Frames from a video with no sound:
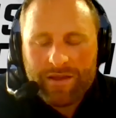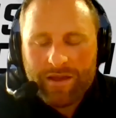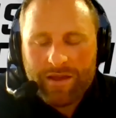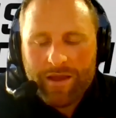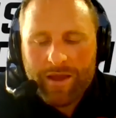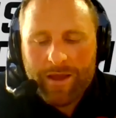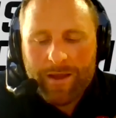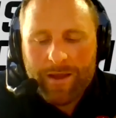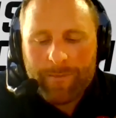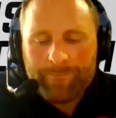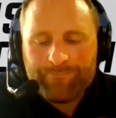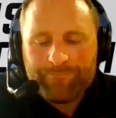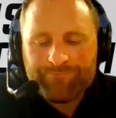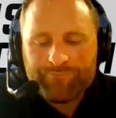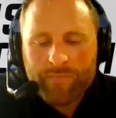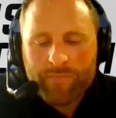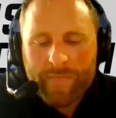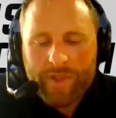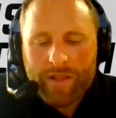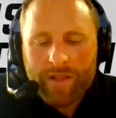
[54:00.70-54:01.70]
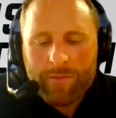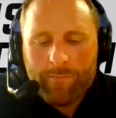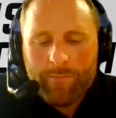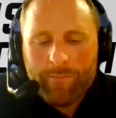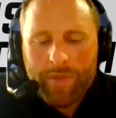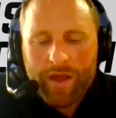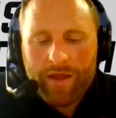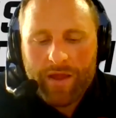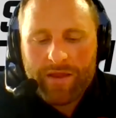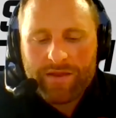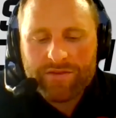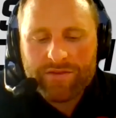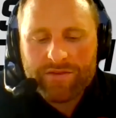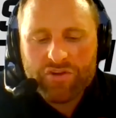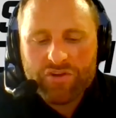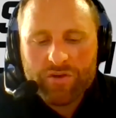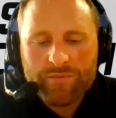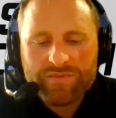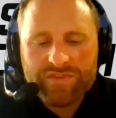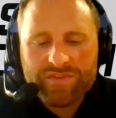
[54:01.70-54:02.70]
um, but in
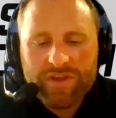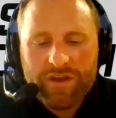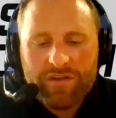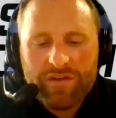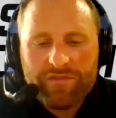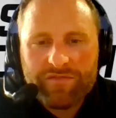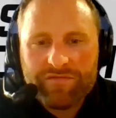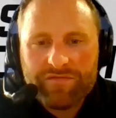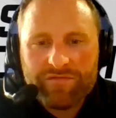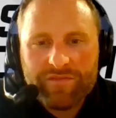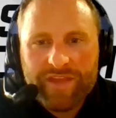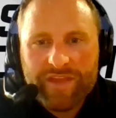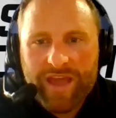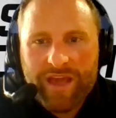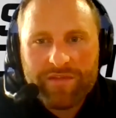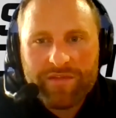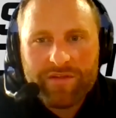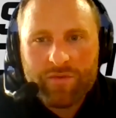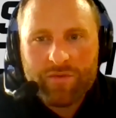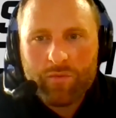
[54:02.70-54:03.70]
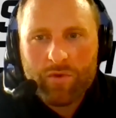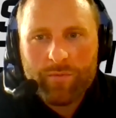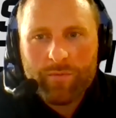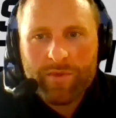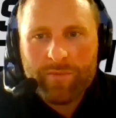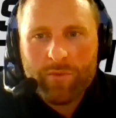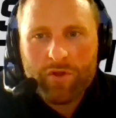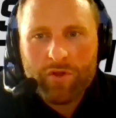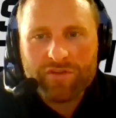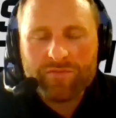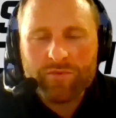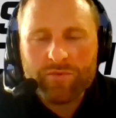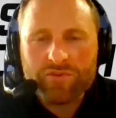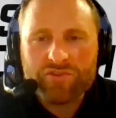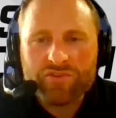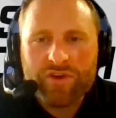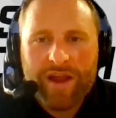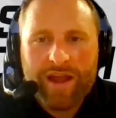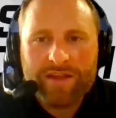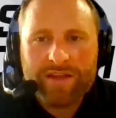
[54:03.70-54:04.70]
terms of yeah there will be multiple
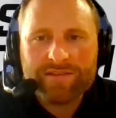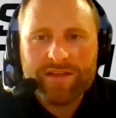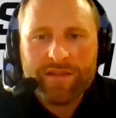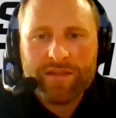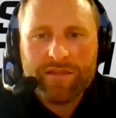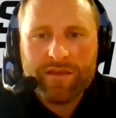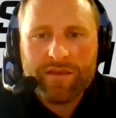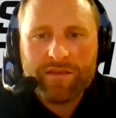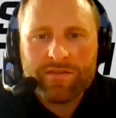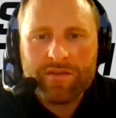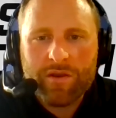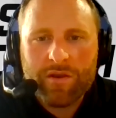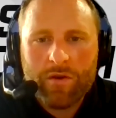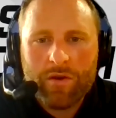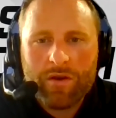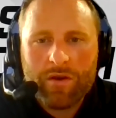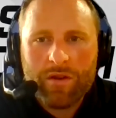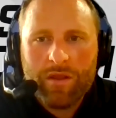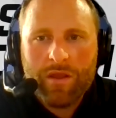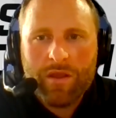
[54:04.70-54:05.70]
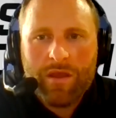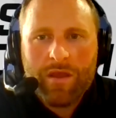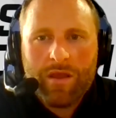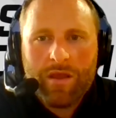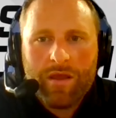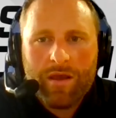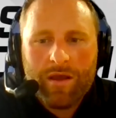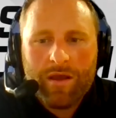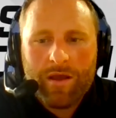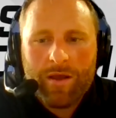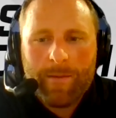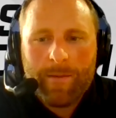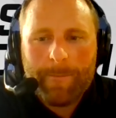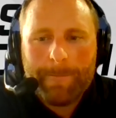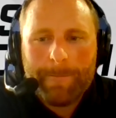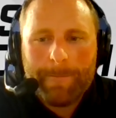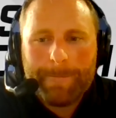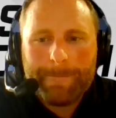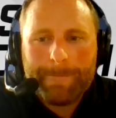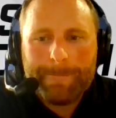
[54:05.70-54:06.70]
tracks i think there um,
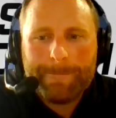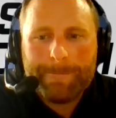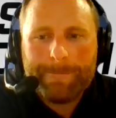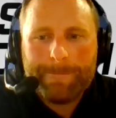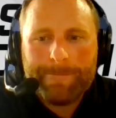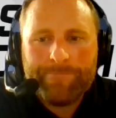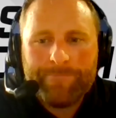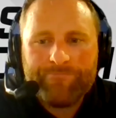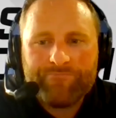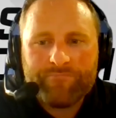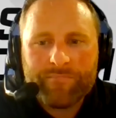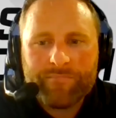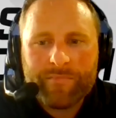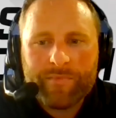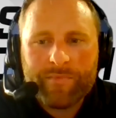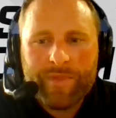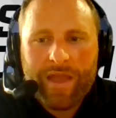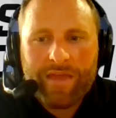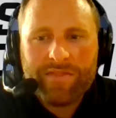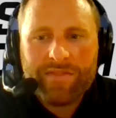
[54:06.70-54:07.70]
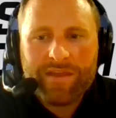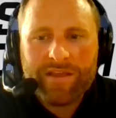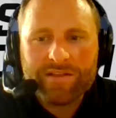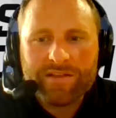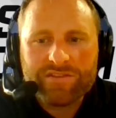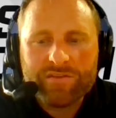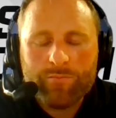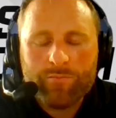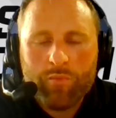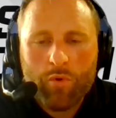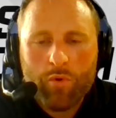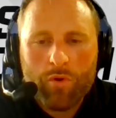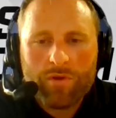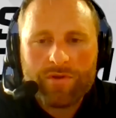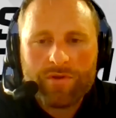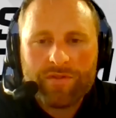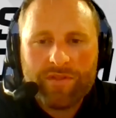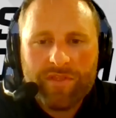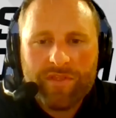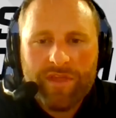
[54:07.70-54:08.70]
i think it's
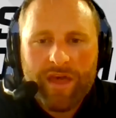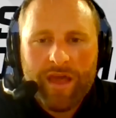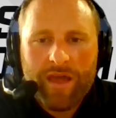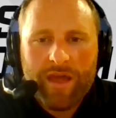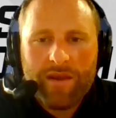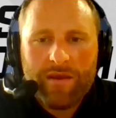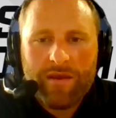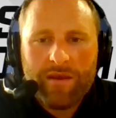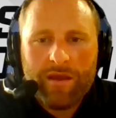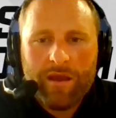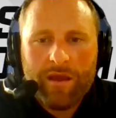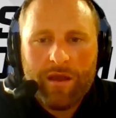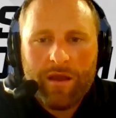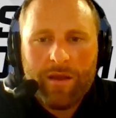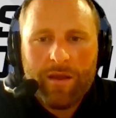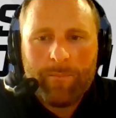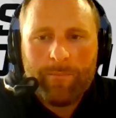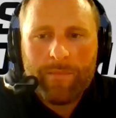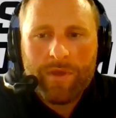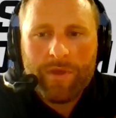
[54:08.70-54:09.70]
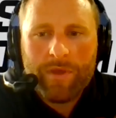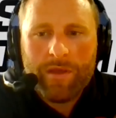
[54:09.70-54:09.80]
important that um,